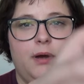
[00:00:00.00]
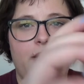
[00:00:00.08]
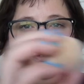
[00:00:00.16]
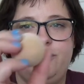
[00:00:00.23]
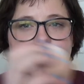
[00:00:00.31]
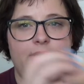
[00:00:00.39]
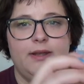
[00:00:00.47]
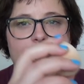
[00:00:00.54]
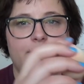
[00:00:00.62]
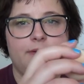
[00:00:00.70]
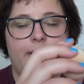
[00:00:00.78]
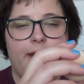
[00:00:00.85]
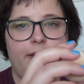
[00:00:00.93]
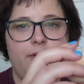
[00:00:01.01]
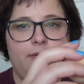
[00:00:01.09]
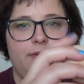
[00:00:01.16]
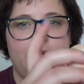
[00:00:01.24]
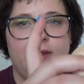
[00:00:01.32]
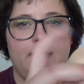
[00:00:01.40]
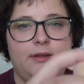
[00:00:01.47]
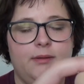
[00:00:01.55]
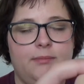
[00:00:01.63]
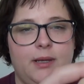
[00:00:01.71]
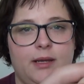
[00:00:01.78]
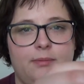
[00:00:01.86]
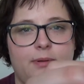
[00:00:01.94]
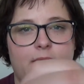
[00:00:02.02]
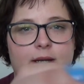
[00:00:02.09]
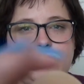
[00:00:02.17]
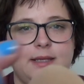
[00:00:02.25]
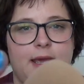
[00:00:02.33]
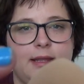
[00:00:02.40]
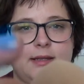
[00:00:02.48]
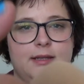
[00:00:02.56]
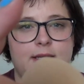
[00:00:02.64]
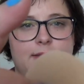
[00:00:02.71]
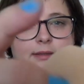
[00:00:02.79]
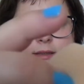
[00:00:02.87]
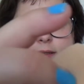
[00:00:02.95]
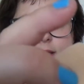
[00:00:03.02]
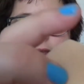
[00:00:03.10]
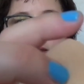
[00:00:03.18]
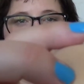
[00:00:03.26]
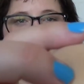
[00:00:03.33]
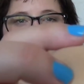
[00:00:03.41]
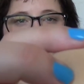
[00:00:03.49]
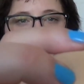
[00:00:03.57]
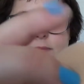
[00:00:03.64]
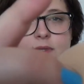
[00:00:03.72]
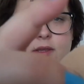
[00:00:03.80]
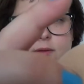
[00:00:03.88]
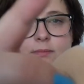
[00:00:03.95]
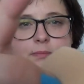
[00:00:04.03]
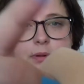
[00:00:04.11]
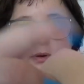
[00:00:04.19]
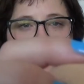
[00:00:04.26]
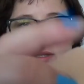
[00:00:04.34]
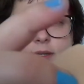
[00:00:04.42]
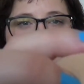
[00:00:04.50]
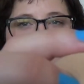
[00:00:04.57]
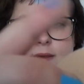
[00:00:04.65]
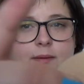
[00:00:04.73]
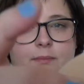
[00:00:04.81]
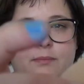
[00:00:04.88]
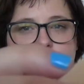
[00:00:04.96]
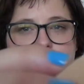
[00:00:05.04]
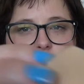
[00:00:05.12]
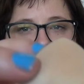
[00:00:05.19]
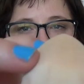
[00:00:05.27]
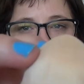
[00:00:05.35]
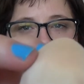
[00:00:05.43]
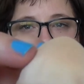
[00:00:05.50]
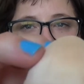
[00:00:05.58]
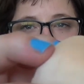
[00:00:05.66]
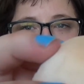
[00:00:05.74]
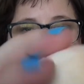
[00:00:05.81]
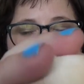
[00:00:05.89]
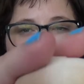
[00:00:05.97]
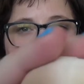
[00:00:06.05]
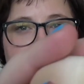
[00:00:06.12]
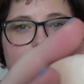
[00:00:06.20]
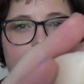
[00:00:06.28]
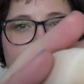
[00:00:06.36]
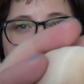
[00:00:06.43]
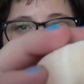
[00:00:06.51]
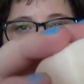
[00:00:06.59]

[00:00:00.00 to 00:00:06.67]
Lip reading: buff it out in the bigger parts, and this kind of pointy tip for the